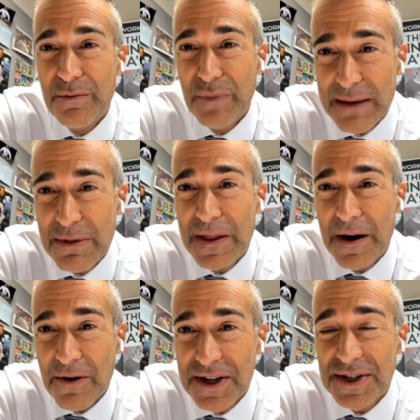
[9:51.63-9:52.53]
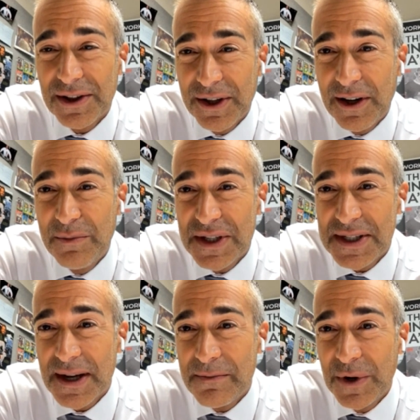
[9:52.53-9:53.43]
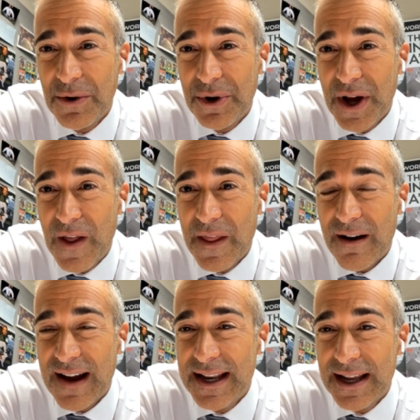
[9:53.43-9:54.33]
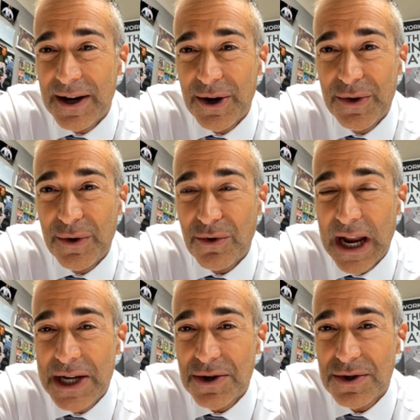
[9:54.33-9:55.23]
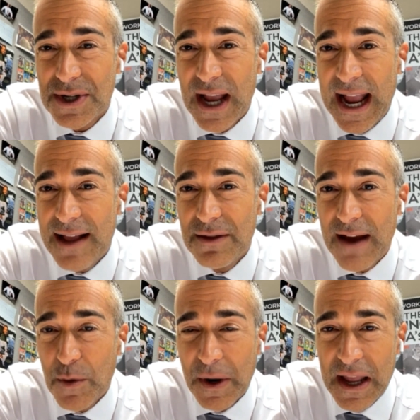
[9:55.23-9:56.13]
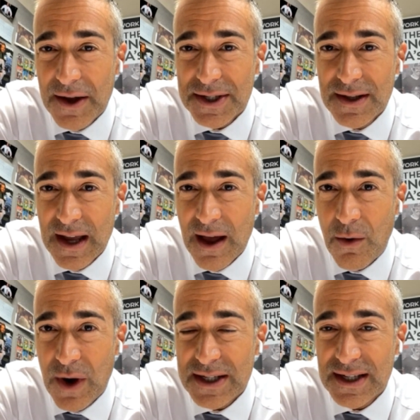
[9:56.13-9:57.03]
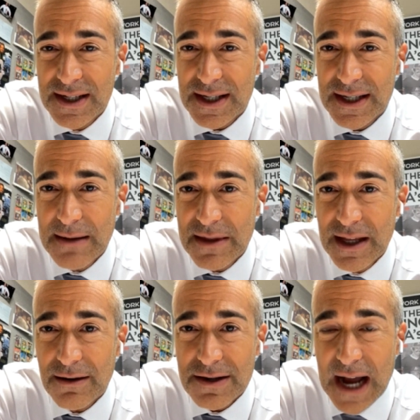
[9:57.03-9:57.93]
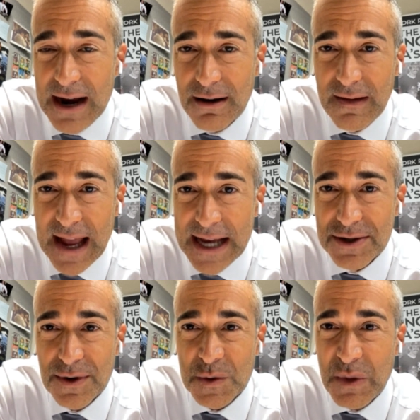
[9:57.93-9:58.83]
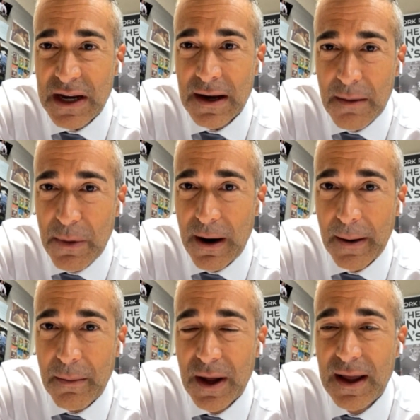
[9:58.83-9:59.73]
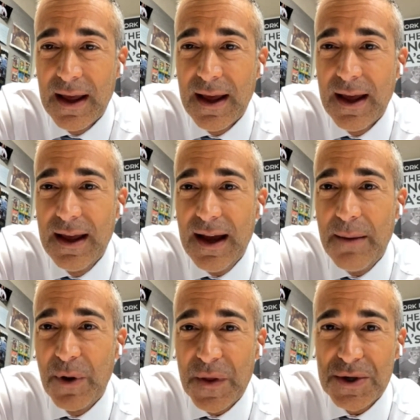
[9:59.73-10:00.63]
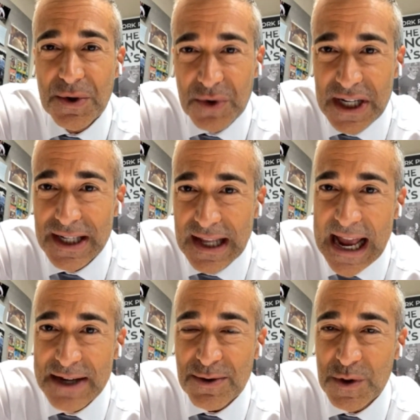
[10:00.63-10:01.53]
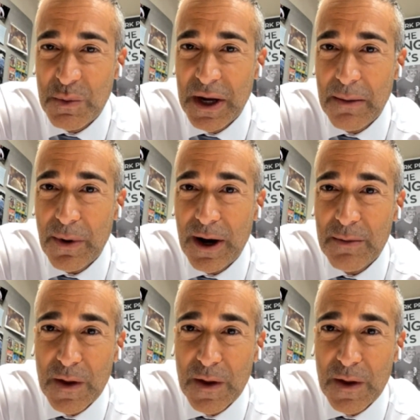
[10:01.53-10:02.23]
Maybe there is a little bit something going on there. And, the Rangers, everybody else in the AL West says the same thing. They're tired of the Astros beating up on them. But there's a reason the Astros beat up on them.